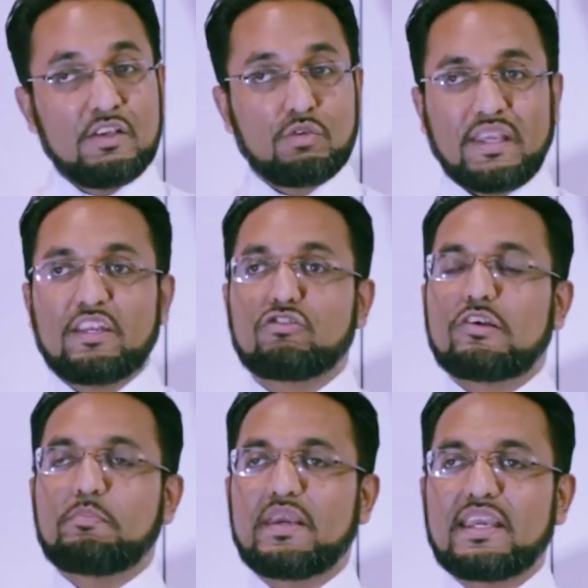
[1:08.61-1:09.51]
So in
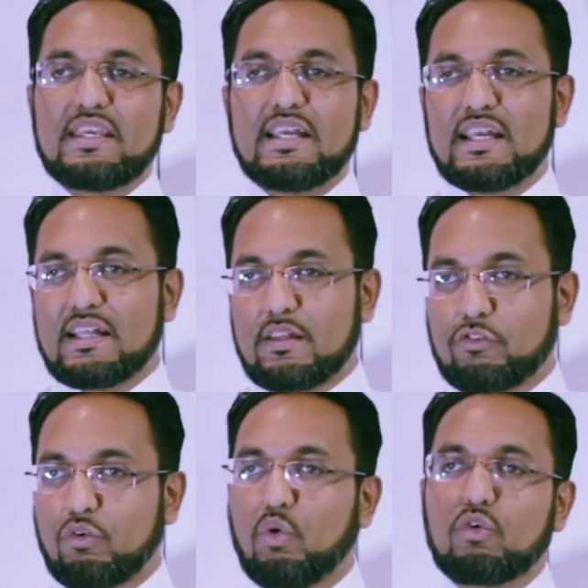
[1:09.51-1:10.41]
GP, the
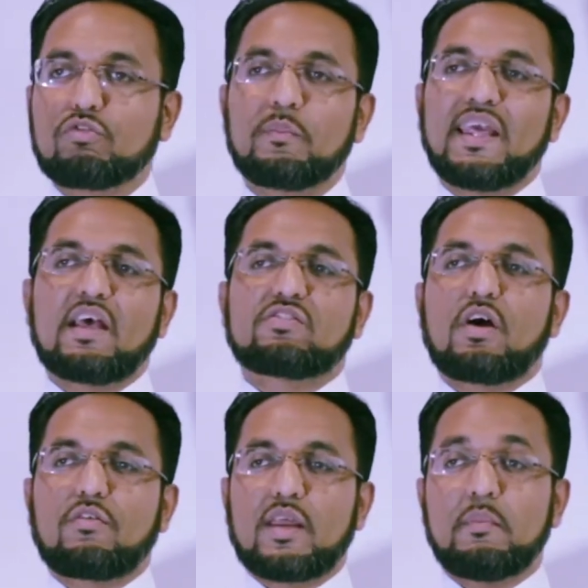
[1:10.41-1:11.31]
scores from the
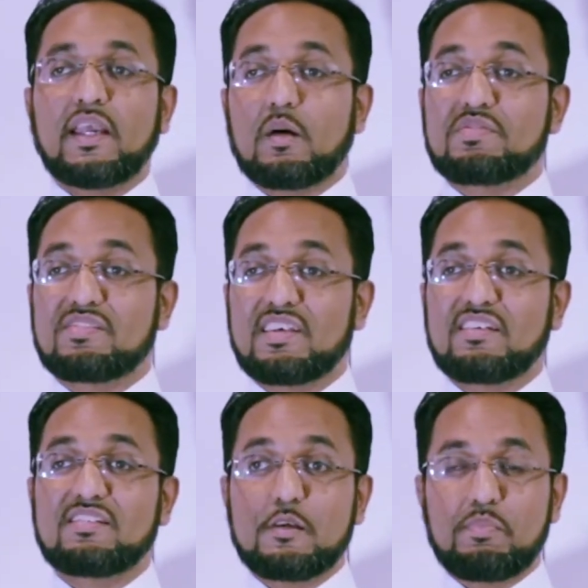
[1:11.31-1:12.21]
SRA make up
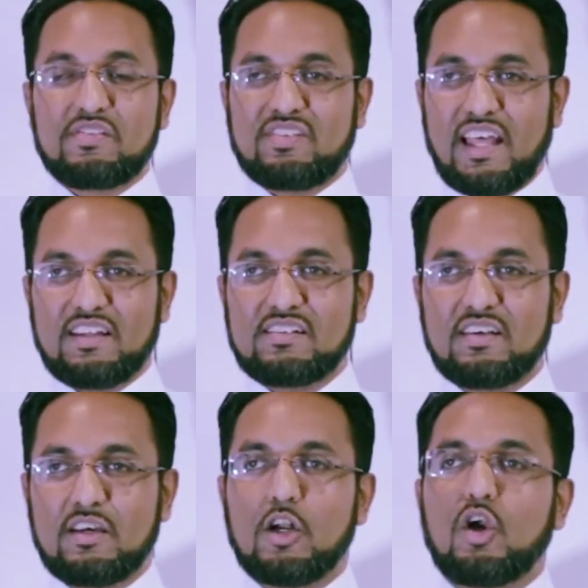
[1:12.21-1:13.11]
60%
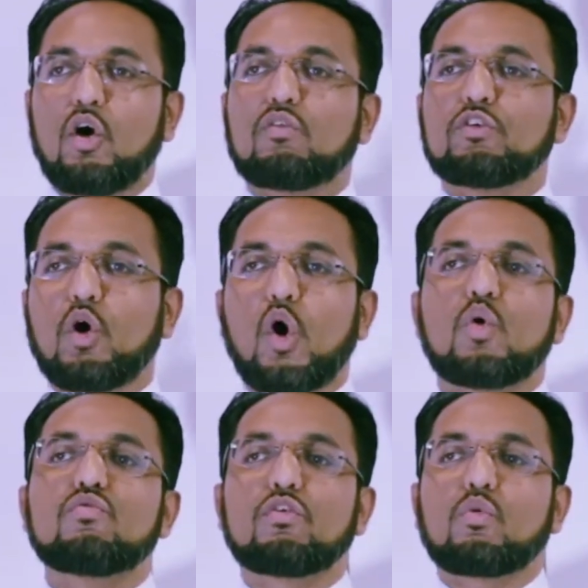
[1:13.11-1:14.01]
of your
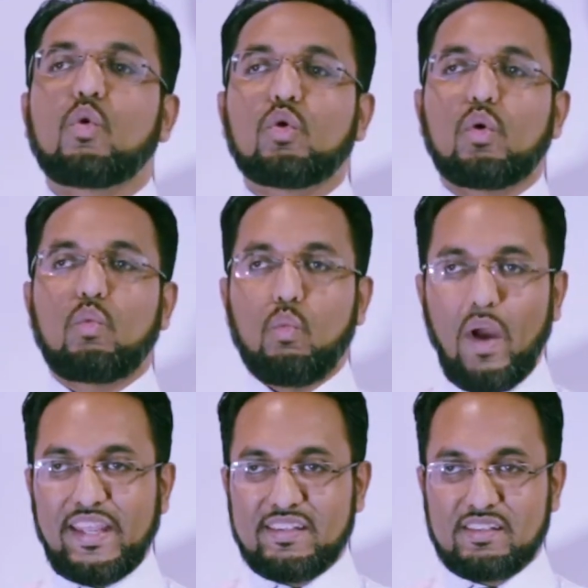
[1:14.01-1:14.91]
overall
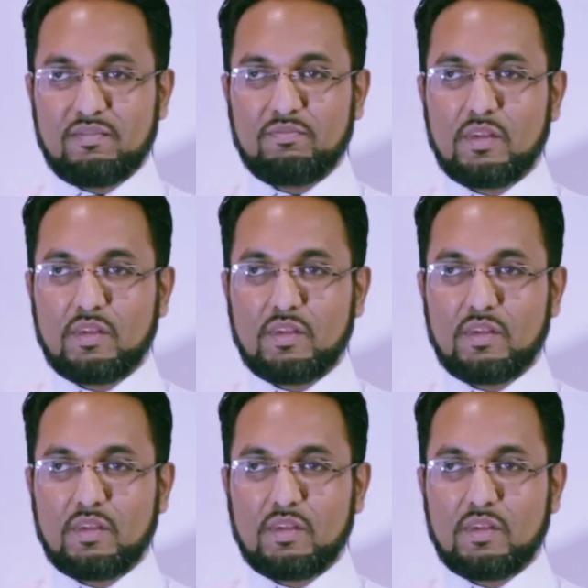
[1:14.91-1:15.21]
weight.